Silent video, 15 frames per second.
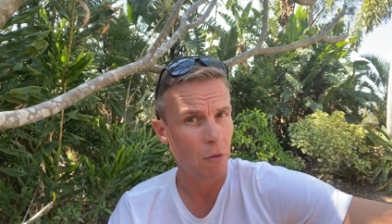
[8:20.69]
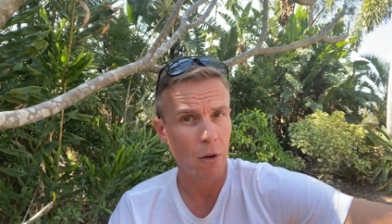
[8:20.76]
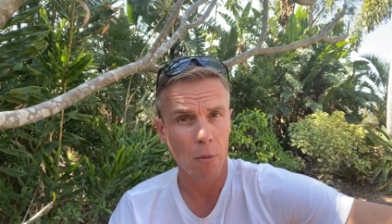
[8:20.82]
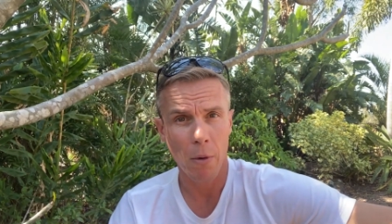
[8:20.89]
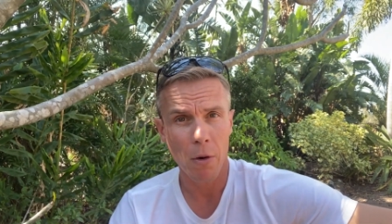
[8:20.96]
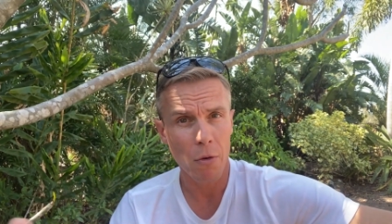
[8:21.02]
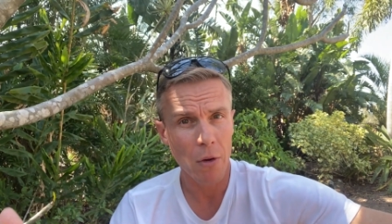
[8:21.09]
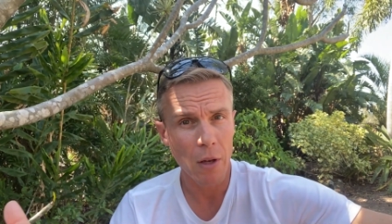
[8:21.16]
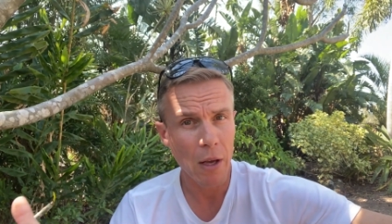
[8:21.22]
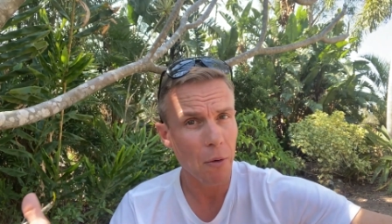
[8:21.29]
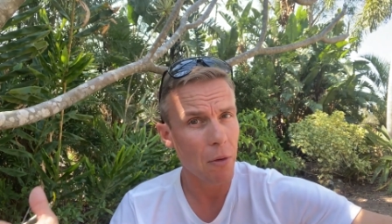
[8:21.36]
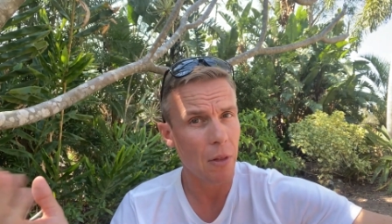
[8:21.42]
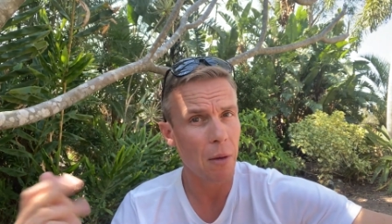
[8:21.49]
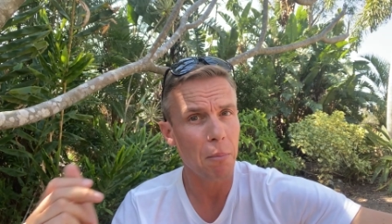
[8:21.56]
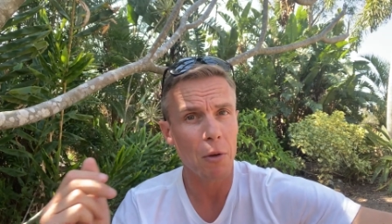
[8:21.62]
so well, good luck
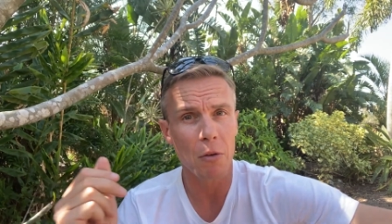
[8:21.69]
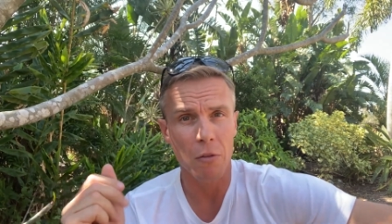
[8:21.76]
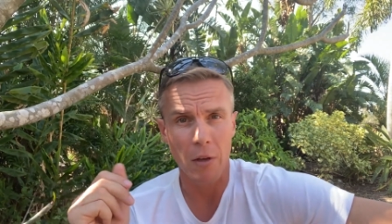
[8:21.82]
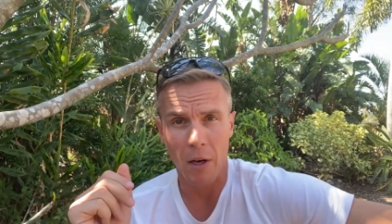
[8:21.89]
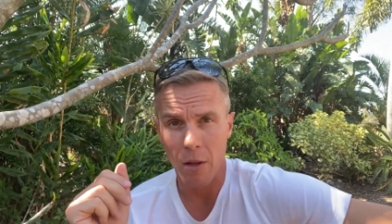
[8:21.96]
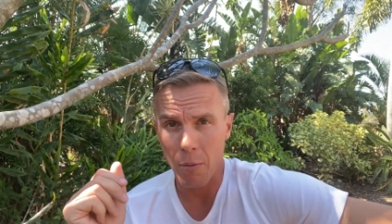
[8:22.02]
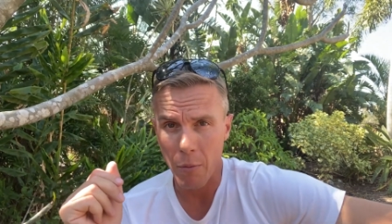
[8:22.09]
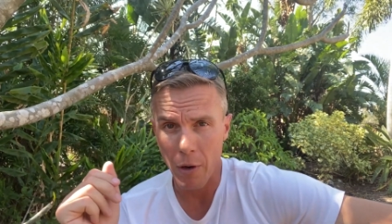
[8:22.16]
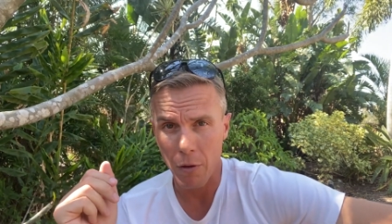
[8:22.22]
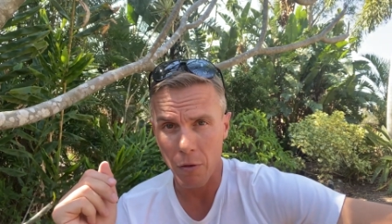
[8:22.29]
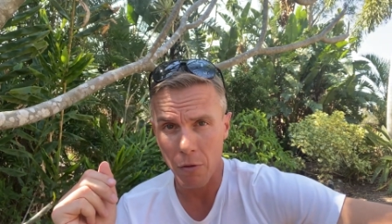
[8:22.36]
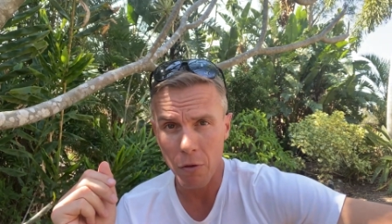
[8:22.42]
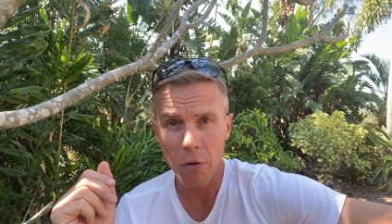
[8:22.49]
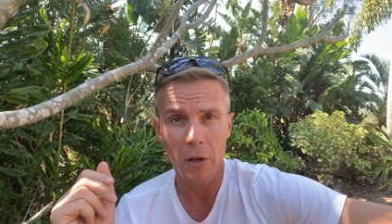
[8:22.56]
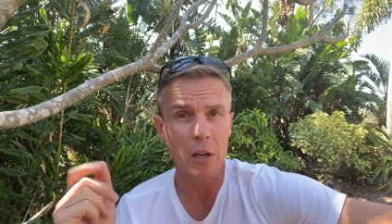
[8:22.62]
with that because none of the
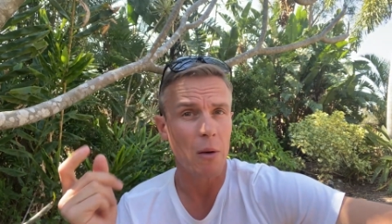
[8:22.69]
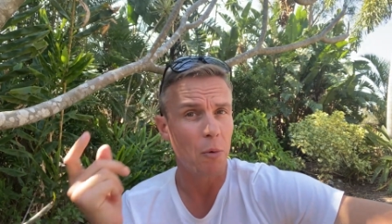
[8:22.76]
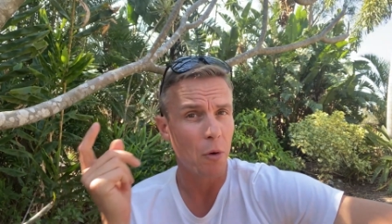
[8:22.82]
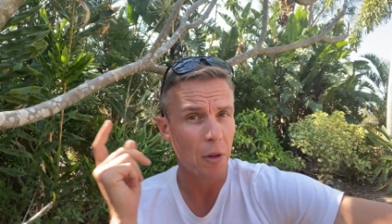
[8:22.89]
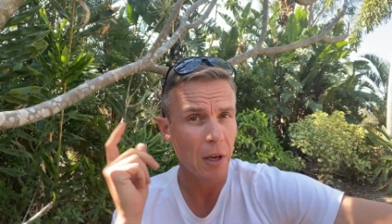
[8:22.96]
browsers do it anymore.